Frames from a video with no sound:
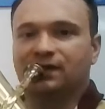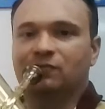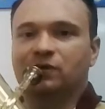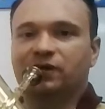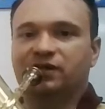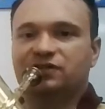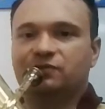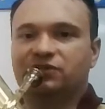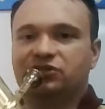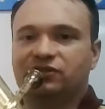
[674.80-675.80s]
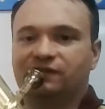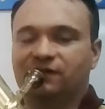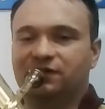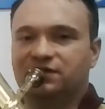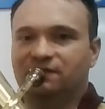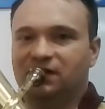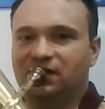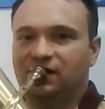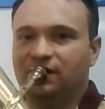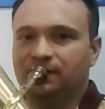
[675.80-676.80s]
we're going to switch to first
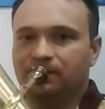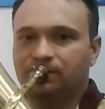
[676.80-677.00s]
finger.